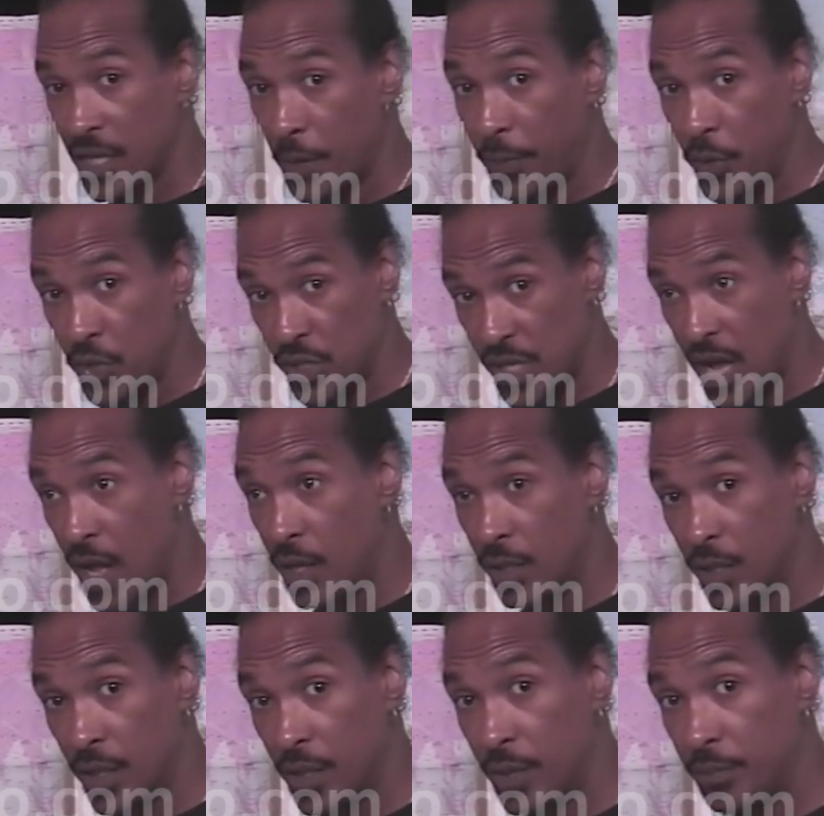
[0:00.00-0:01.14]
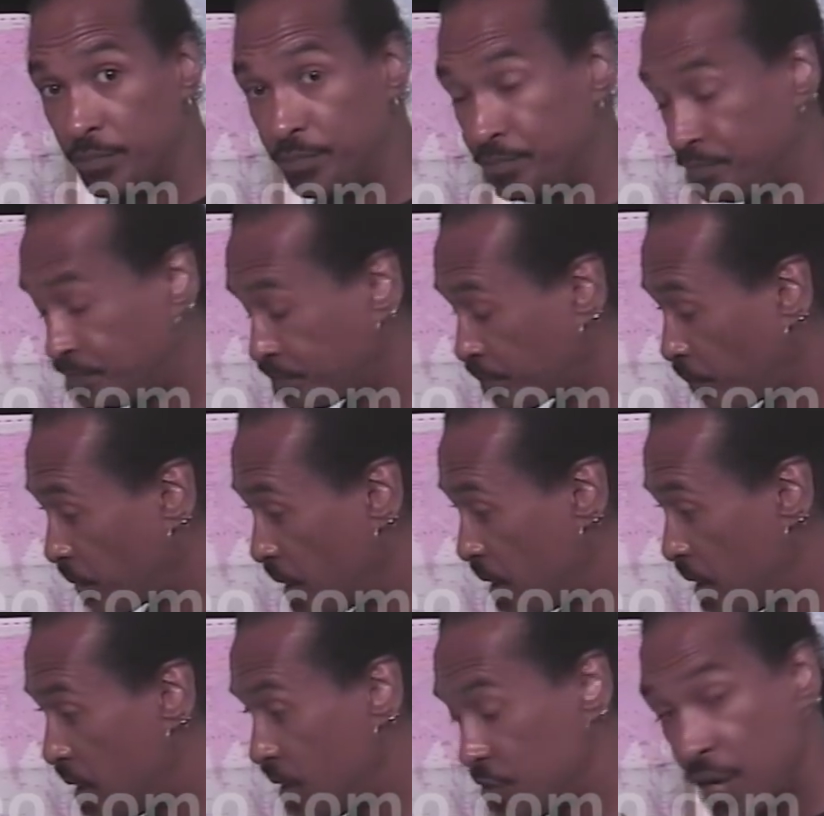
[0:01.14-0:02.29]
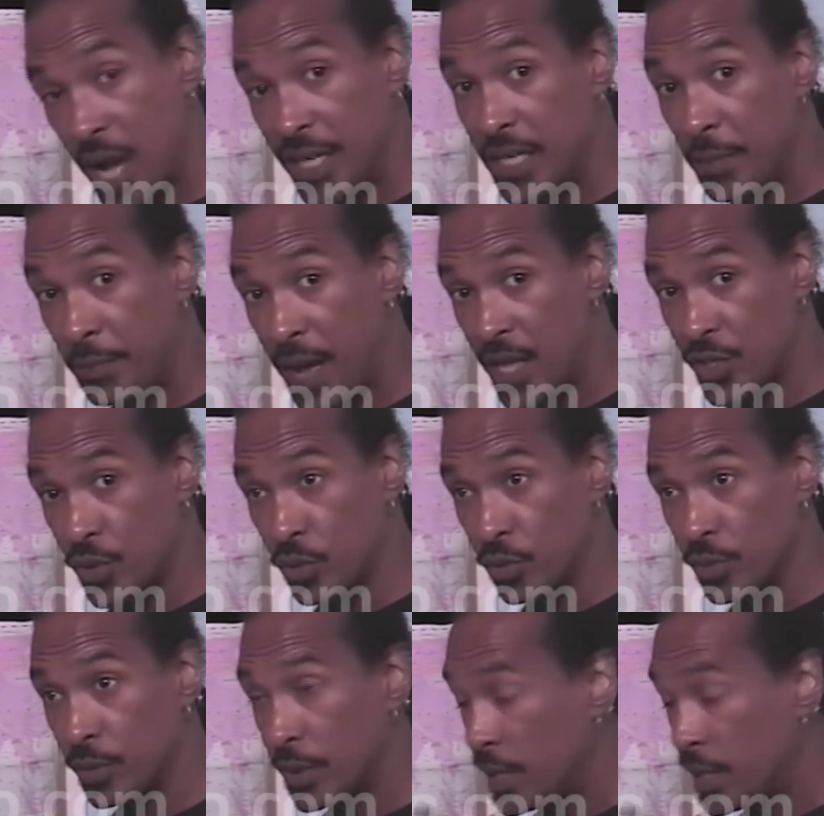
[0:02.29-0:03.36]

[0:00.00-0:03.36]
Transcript: the Apostle, um, uh, John the Apostle,